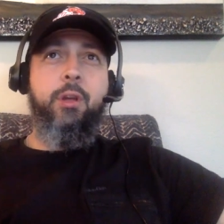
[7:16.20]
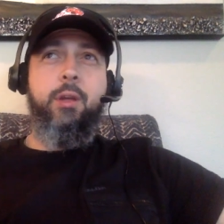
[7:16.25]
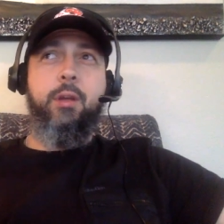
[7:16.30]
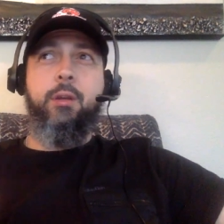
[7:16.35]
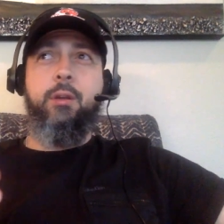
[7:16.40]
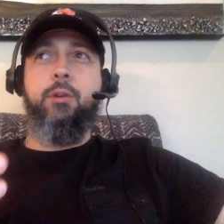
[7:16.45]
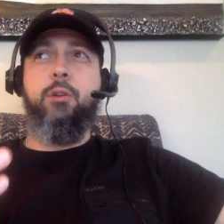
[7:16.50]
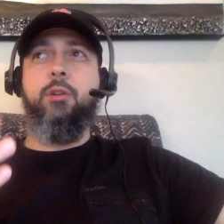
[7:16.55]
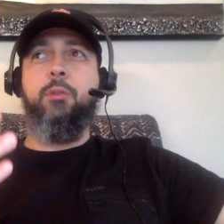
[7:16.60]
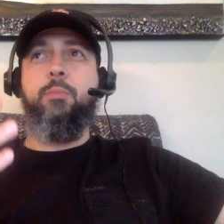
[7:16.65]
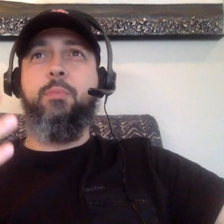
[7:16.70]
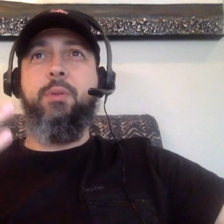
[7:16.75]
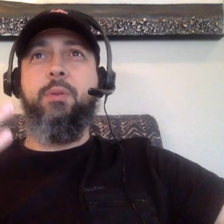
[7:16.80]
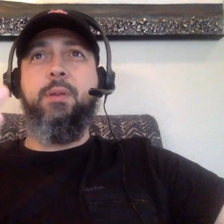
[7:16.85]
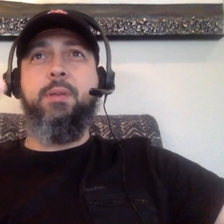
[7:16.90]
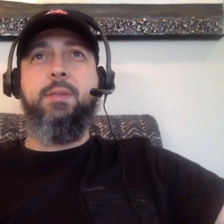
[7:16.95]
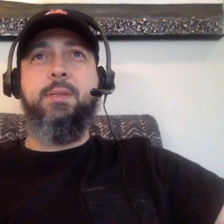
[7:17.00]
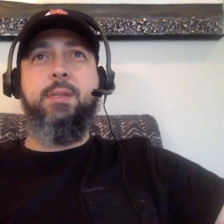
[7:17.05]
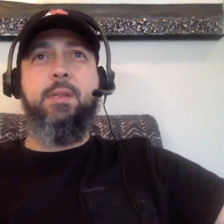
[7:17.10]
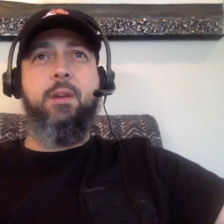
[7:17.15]
it could
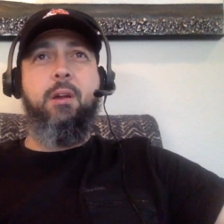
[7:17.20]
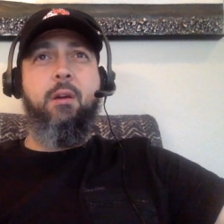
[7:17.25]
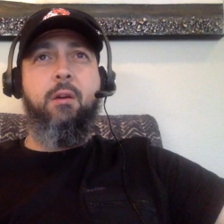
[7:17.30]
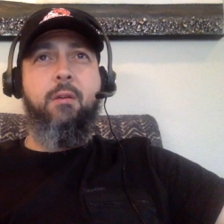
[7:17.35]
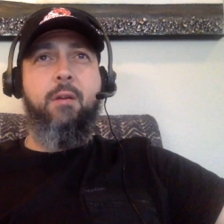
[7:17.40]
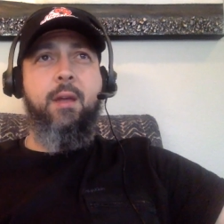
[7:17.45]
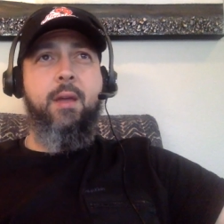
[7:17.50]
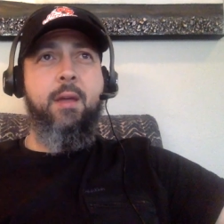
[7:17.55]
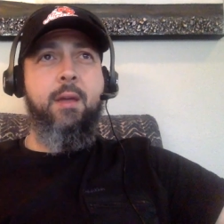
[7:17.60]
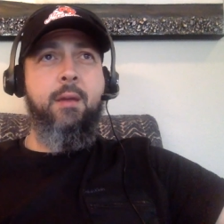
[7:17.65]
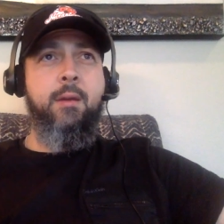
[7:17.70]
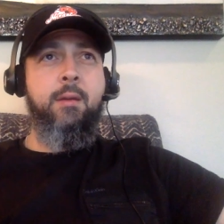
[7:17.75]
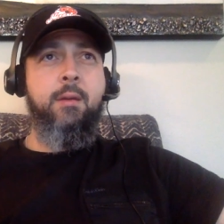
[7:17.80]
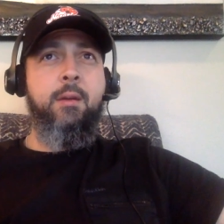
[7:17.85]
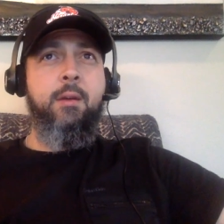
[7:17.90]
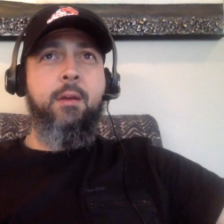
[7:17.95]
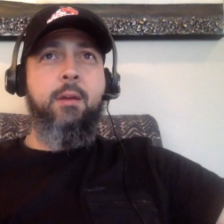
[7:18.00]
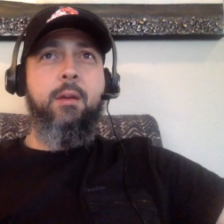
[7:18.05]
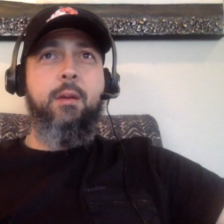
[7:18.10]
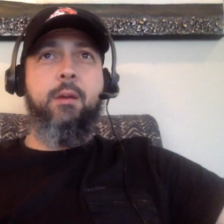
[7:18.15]
be C R A,
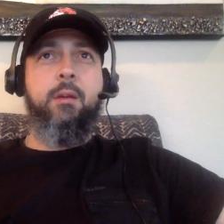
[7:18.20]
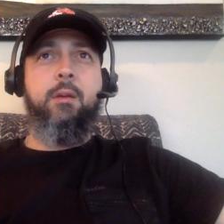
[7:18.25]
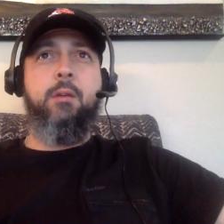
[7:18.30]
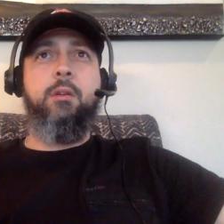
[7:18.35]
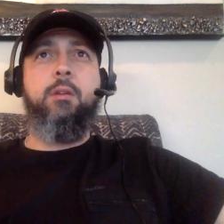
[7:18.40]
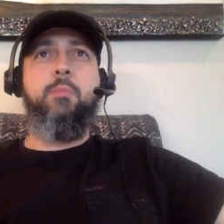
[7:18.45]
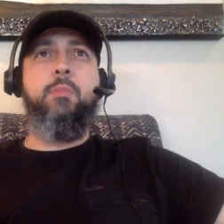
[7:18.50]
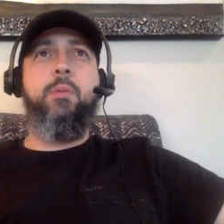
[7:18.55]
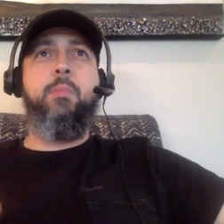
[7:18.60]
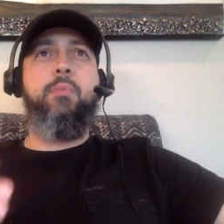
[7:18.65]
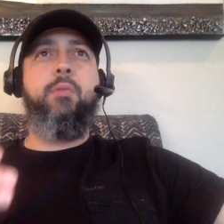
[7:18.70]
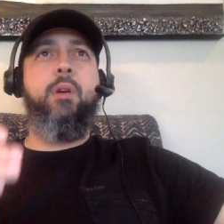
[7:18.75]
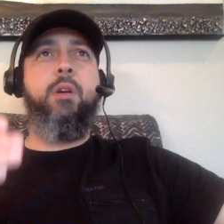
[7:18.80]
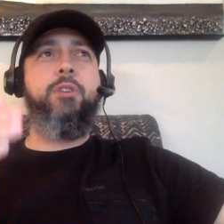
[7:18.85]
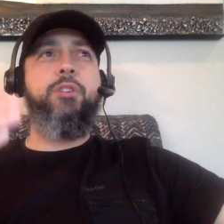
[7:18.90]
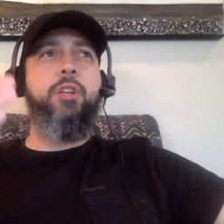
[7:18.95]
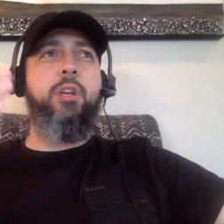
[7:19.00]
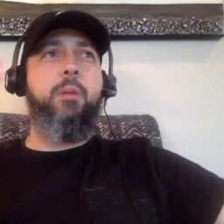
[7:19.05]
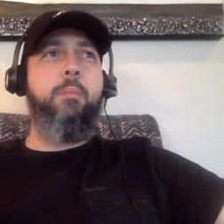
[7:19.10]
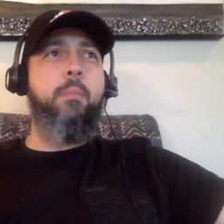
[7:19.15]
it could be
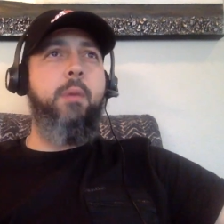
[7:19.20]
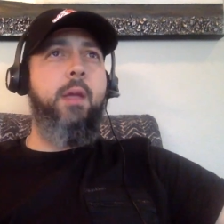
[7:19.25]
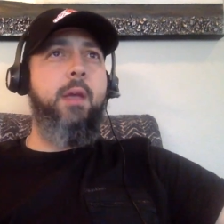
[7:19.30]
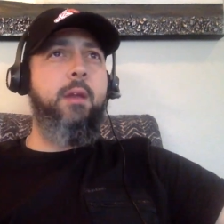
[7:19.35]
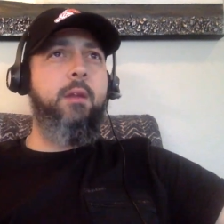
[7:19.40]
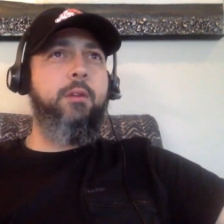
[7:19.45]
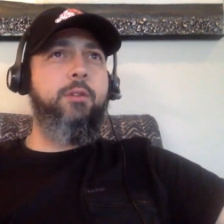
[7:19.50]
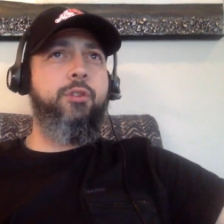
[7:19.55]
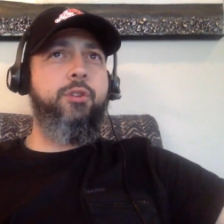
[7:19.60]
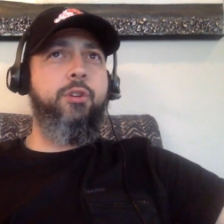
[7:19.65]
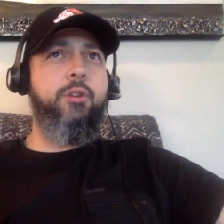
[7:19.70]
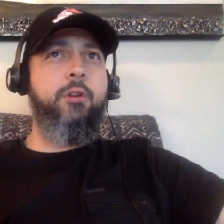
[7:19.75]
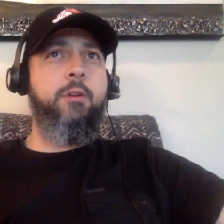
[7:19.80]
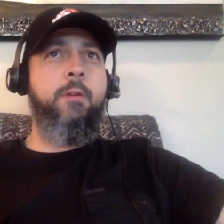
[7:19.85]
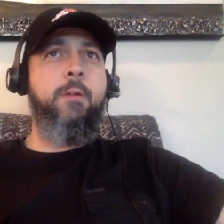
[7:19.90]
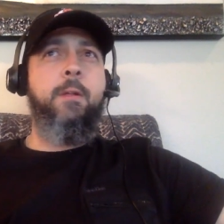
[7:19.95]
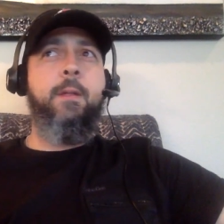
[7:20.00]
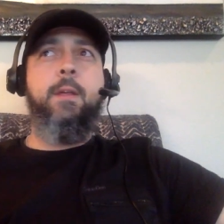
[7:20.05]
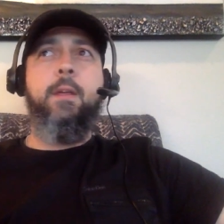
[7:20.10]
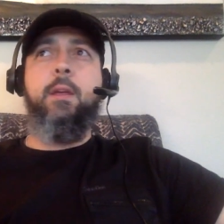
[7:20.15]
project manager,
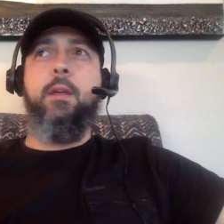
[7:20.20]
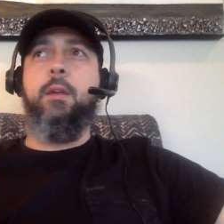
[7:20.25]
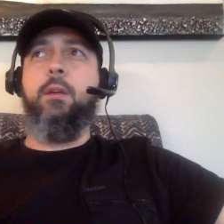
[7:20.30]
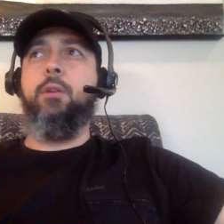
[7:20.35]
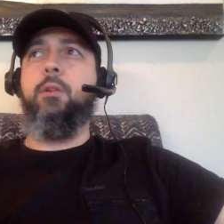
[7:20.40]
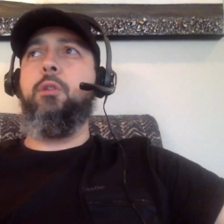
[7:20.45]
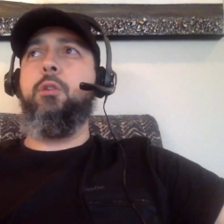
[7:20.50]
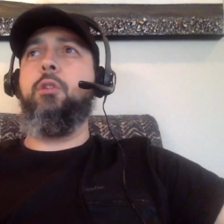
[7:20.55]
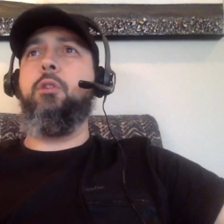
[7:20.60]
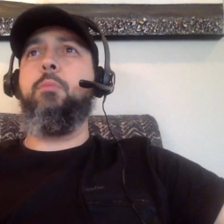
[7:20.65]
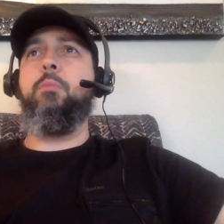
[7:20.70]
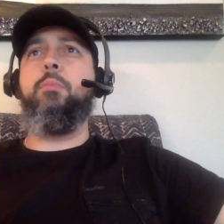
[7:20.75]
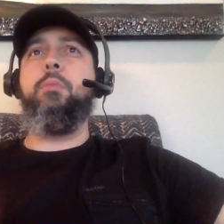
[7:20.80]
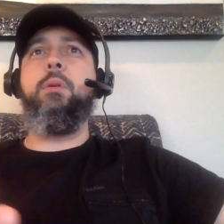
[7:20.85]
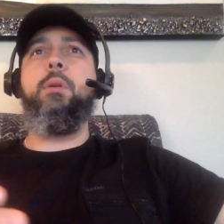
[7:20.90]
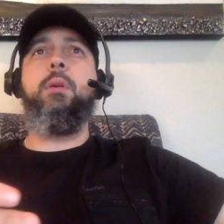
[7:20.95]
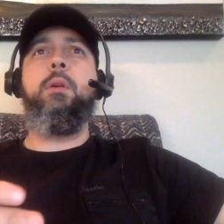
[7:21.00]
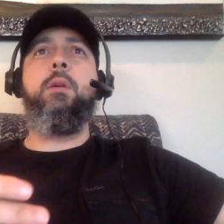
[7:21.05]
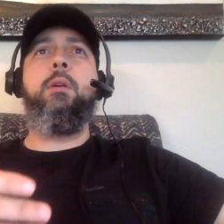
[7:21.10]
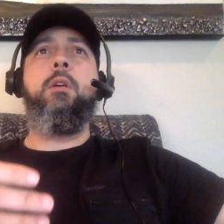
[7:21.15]
it could
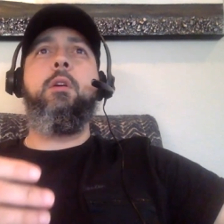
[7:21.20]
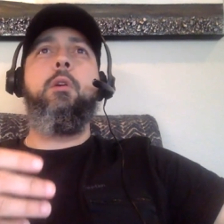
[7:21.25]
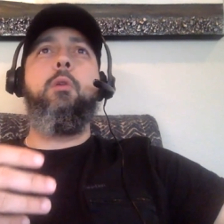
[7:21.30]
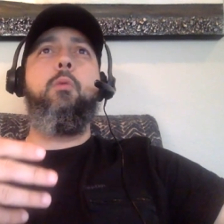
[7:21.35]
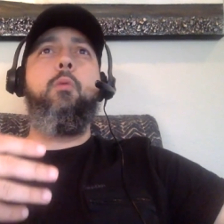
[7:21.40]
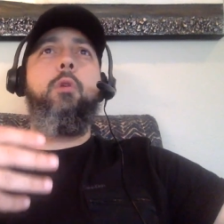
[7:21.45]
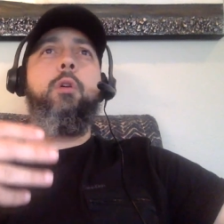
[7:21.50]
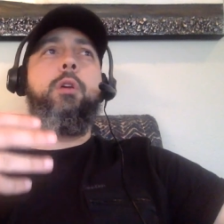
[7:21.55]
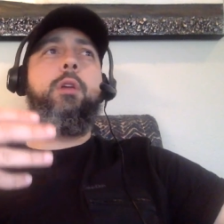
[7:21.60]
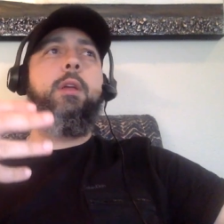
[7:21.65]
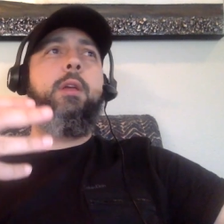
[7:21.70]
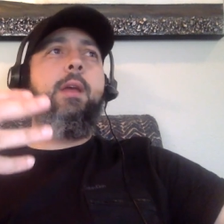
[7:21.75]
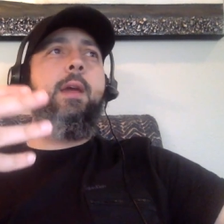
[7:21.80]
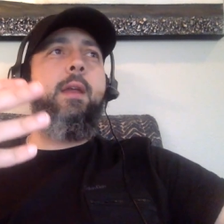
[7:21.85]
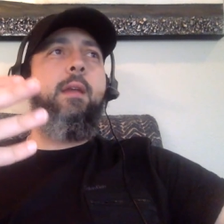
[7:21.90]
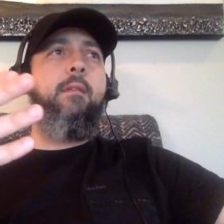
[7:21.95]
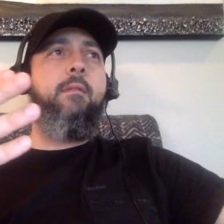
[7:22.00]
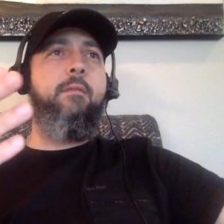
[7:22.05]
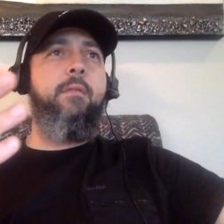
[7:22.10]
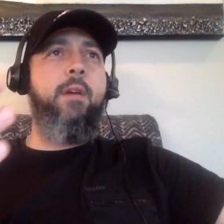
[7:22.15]
be working
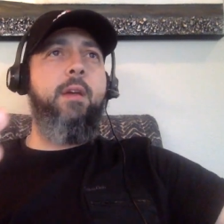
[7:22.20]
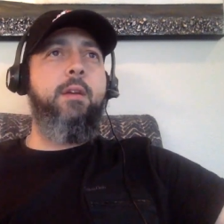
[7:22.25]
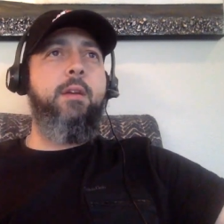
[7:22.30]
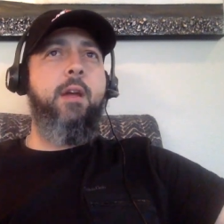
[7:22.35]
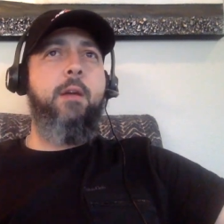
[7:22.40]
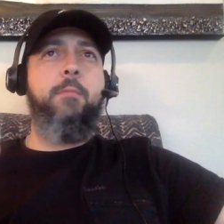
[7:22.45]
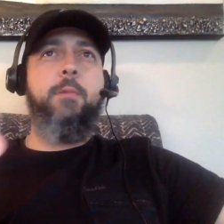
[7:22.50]
at a vendor.